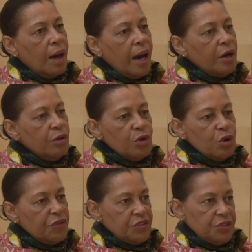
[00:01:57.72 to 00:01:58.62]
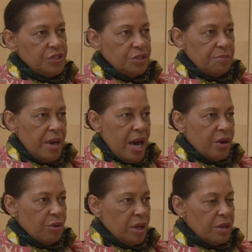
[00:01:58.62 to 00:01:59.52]
I don't know if it's just a
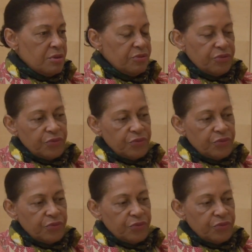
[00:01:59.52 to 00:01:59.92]
matter of